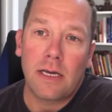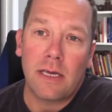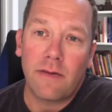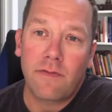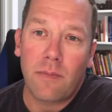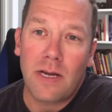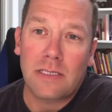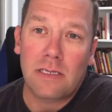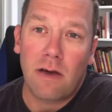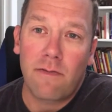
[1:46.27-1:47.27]
gift to
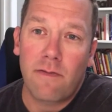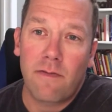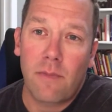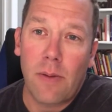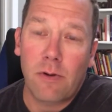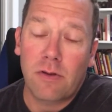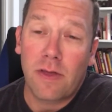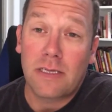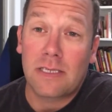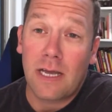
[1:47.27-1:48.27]
myself for my
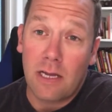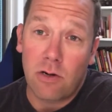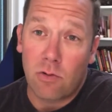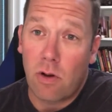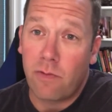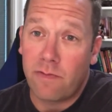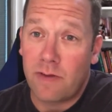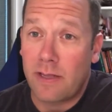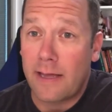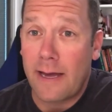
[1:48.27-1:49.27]
birthday. Second year in a row we've
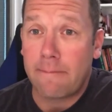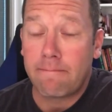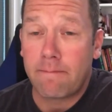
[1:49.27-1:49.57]
done that.